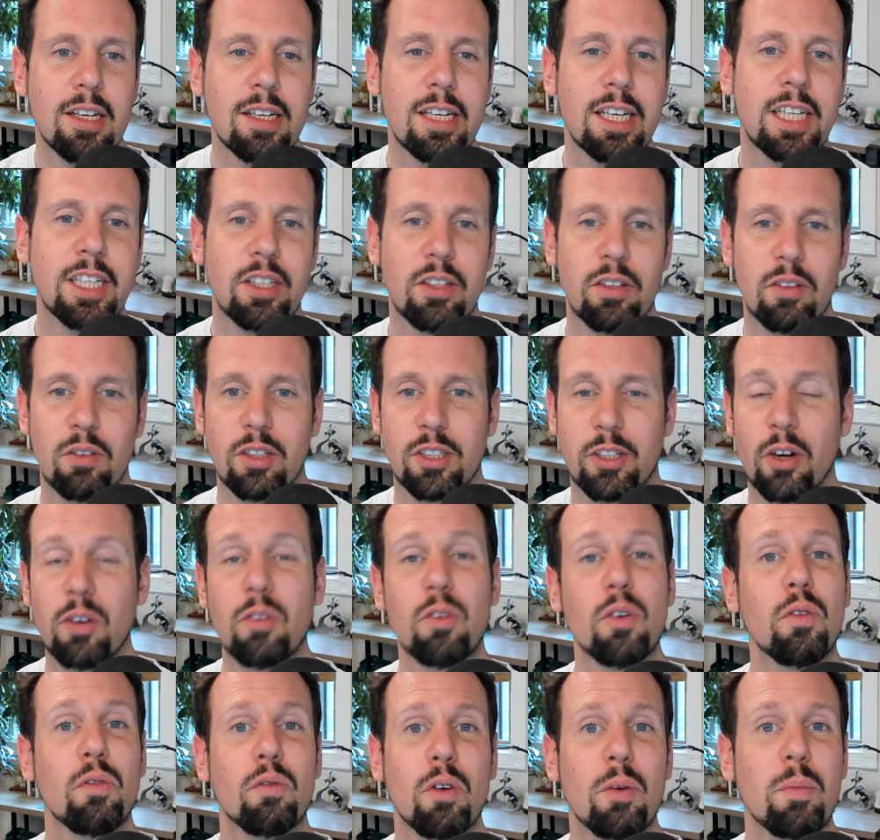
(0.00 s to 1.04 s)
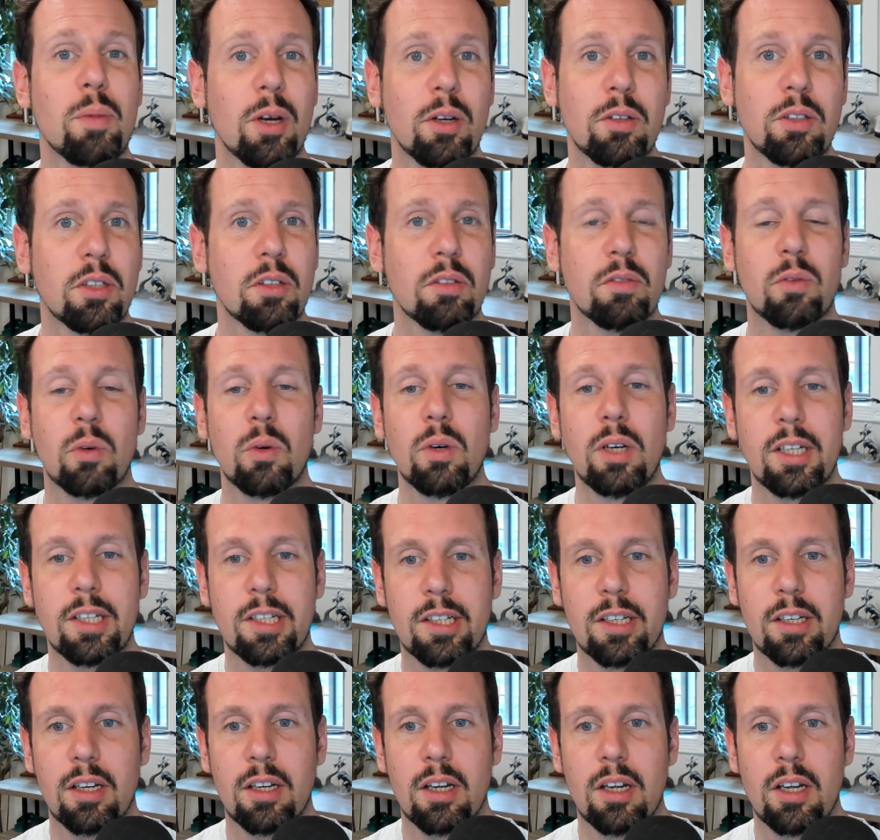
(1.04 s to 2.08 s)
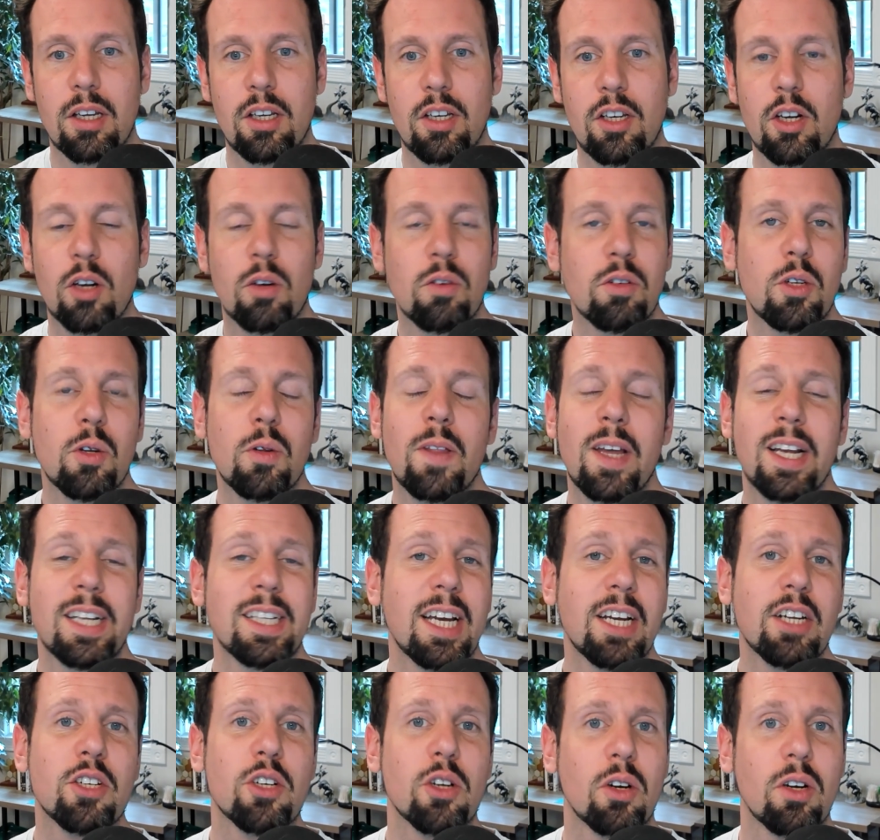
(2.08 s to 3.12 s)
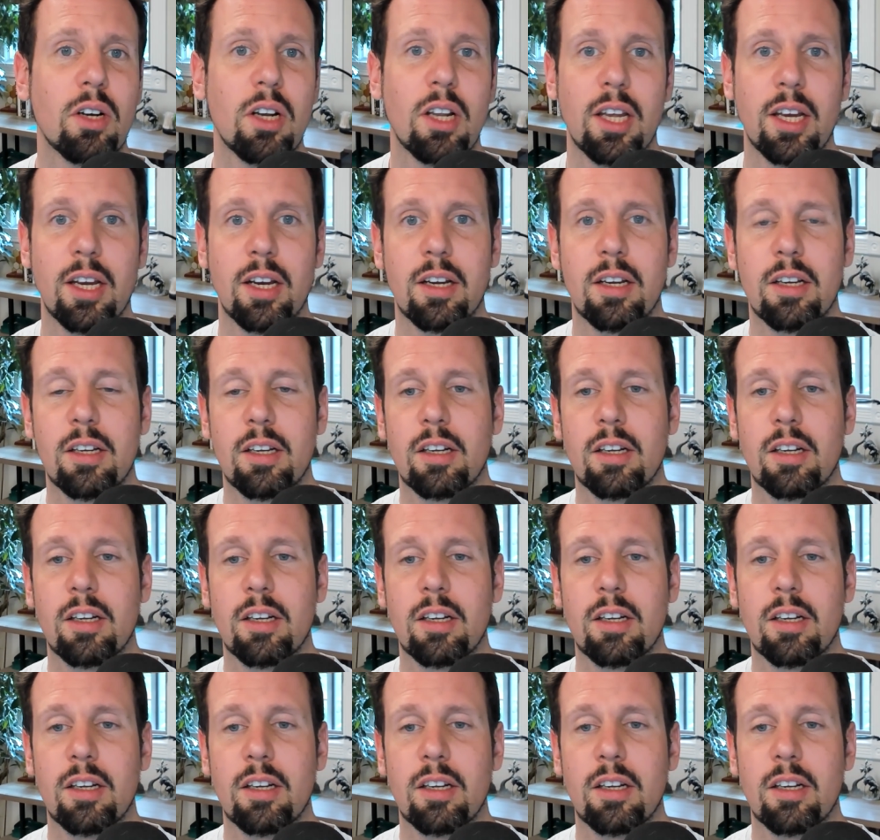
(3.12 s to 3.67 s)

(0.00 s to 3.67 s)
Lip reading: is start to rebuild your voice. Do things like journaling.